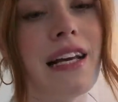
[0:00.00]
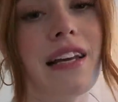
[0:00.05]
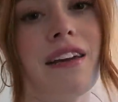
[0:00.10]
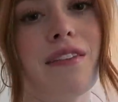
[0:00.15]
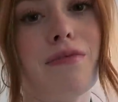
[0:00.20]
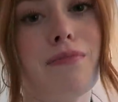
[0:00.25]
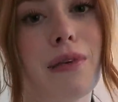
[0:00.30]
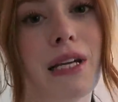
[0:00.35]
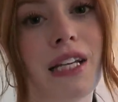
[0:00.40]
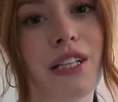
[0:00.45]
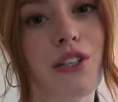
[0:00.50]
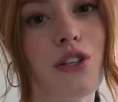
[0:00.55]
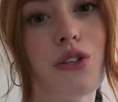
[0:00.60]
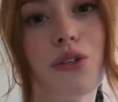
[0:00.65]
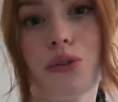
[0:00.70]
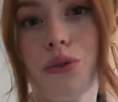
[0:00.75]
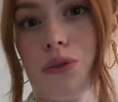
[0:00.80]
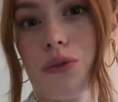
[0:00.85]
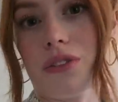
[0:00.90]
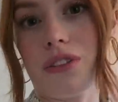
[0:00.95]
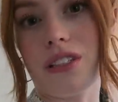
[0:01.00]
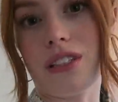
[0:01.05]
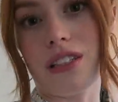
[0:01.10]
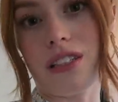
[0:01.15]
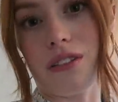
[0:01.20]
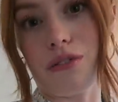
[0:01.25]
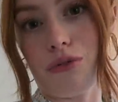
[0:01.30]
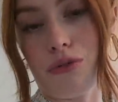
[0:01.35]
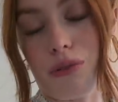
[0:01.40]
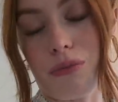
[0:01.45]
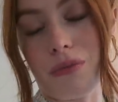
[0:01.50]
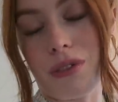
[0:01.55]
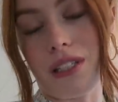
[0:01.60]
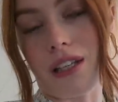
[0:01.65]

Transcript: and I've made shorts from